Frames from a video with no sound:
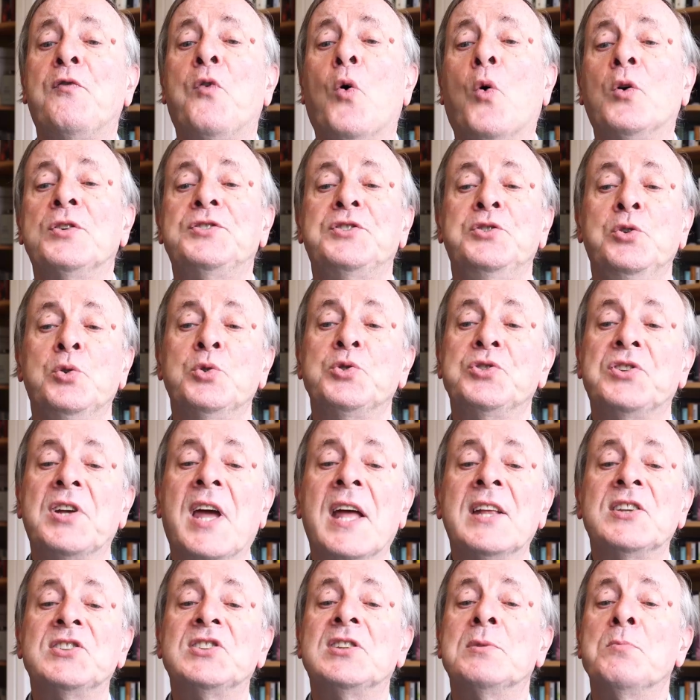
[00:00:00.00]
force used
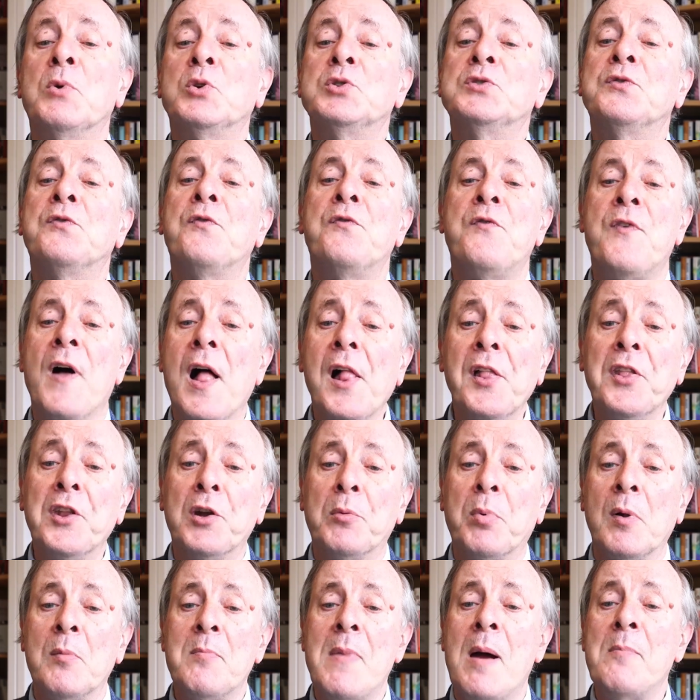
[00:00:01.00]
against the most
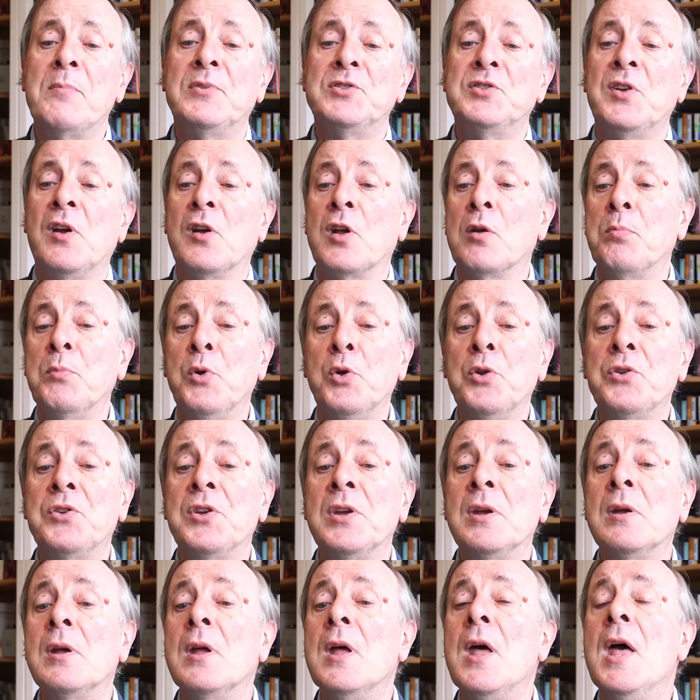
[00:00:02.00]
vulnerable members of their
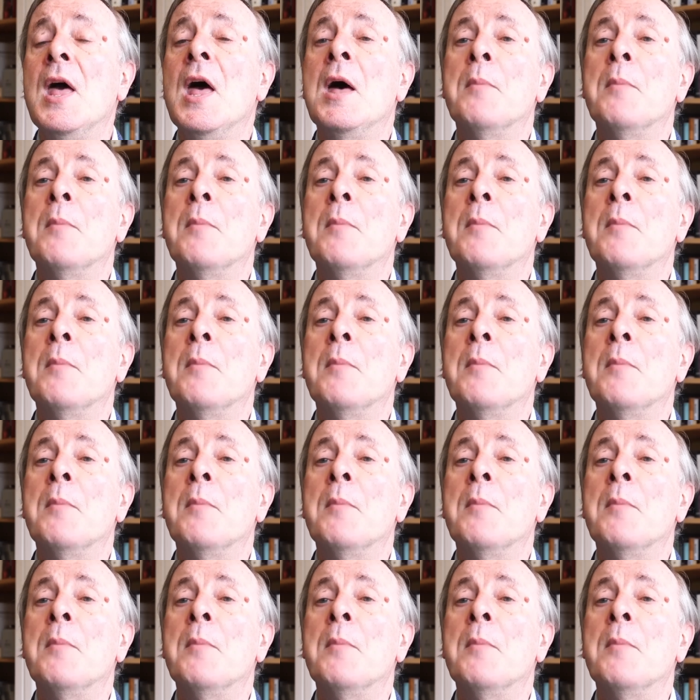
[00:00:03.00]
community